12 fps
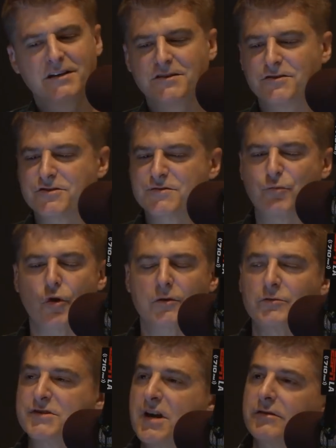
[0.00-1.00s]
the
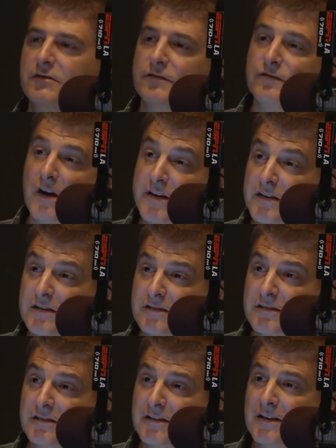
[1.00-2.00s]
sport was underfunded.
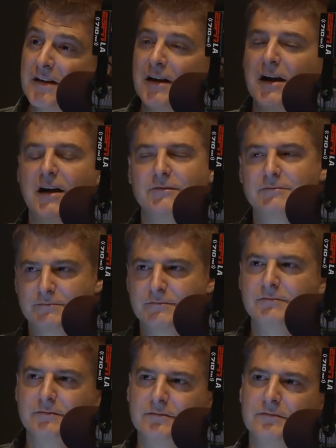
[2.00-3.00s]
Yeah, I think that's a
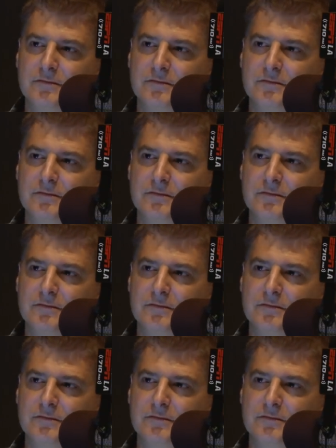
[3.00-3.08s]
lot of it. It